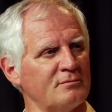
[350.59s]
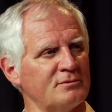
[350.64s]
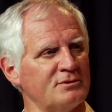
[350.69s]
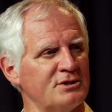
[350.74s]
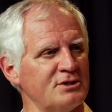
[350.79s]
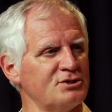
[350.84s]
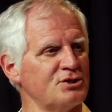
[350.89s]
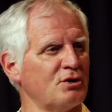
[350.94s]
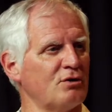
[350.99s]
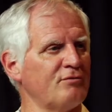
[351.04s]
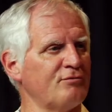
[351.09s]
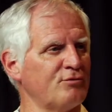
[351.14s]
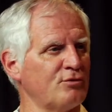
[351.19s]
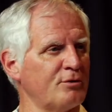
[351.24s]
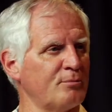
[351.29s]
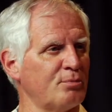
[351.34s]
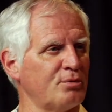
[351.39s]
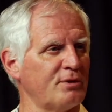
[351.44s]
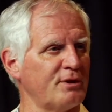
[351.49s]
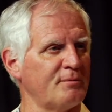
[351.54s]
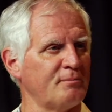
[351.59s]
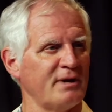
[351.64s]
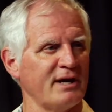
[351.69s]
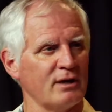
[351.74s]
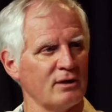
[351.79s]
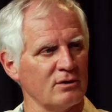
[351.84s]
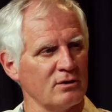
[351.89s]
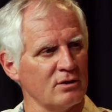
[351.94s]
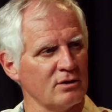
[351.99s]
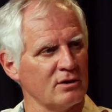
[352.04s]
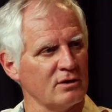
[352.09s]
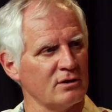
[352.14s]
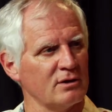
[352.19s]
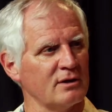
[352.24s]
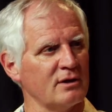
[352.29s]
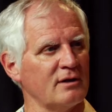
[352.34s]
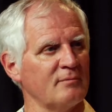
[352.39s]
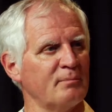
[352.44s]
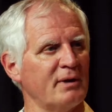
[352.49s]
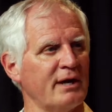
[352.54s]
digital footprint, make it look a
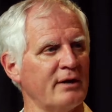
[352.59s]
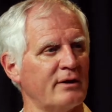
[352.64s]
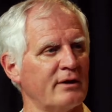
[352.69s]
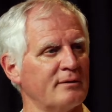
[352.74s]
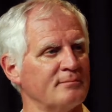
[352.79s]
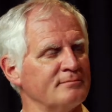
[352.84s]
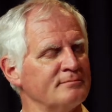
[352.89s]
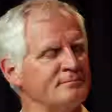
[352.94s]
little better?